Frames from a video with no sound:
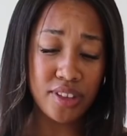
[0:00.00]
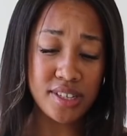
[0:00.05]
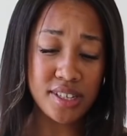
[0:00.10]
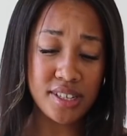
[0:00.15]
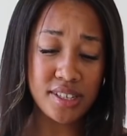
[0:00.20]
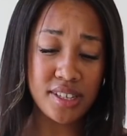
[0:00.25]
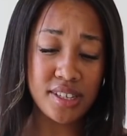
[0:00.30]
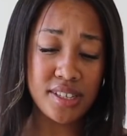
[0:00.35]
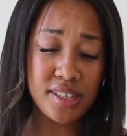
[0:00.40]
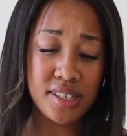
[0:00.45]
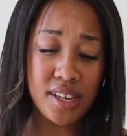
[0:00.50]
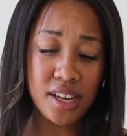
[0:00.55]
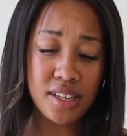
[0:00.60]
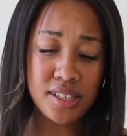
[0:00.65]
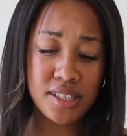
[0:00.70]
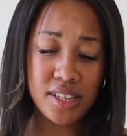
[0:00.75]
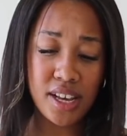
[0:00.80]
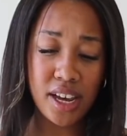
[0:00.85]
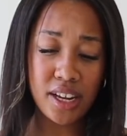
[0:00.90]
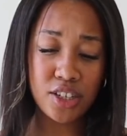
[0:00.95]
This is the
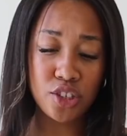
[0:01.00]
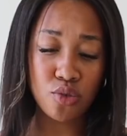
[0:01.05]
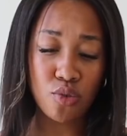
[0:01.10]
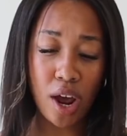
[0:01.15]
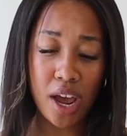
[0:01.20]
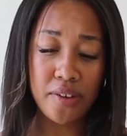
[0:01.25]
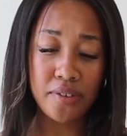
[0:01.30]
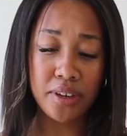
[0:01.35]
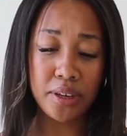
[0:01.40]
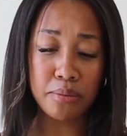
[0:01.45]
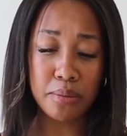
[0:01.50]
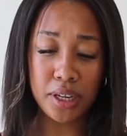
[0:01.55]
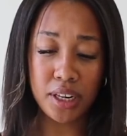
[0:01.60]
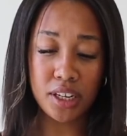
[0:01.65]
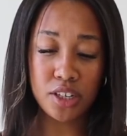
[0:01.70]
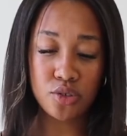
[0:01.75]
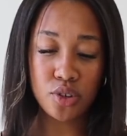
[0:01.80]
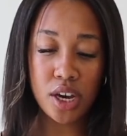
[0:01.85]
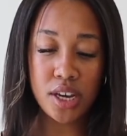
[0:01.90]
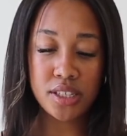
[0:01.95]
sunset driving
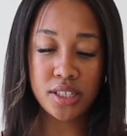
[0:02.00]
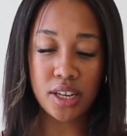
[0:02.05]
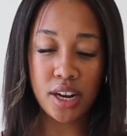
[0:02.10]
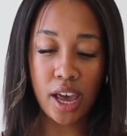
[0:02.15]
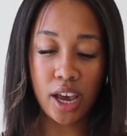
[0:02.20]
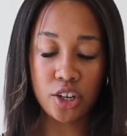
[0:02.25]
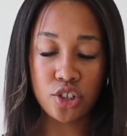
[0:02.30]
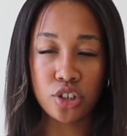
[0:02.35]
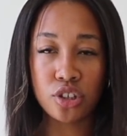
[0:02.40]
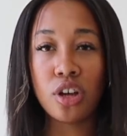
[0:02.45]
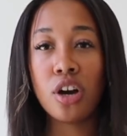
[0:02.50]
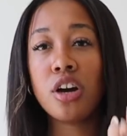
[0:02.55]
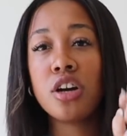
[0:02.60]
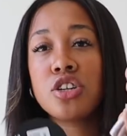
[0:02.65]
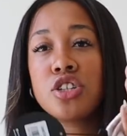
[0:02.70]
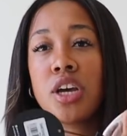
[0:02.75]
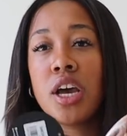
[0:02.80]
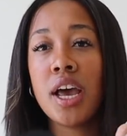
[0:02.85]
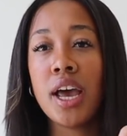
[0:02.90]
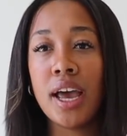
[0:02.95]
mini dress in extra
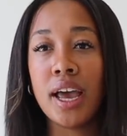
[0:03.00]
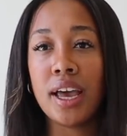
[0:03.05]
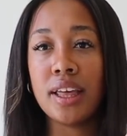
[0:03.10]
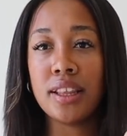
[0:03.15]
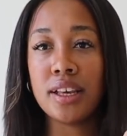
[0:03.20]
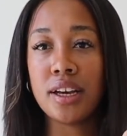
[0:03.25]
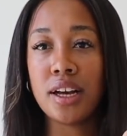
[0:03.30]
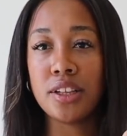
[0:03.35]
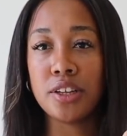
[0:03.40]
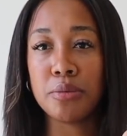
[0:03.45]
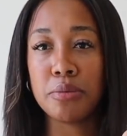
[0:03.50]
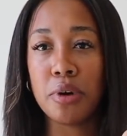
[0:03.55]
large and the color